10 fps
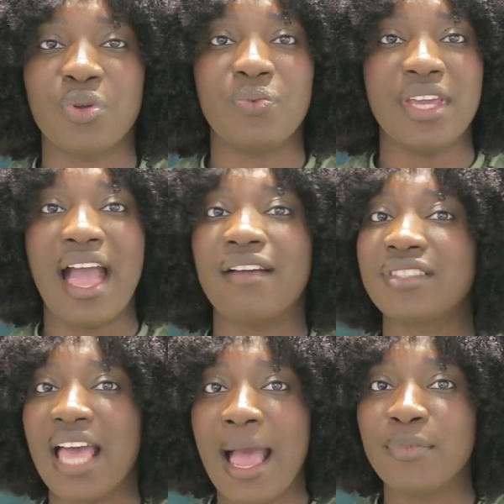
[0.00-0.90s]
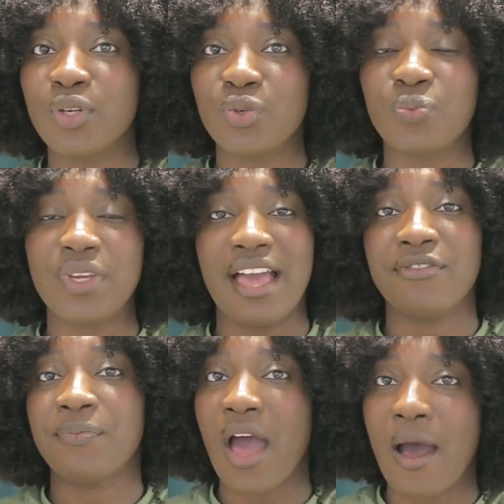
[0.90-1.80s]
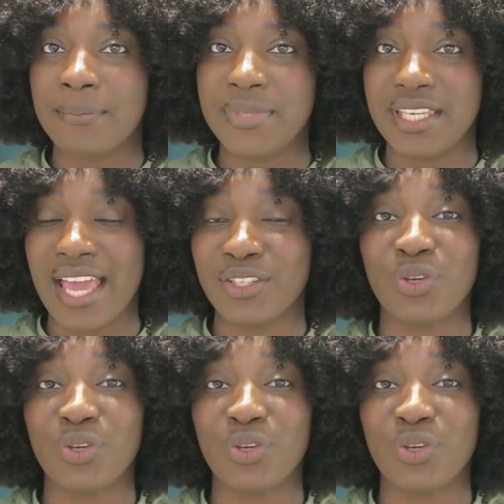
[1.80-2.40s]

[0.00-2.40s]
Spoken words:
so we have Tableau, we have Power BI.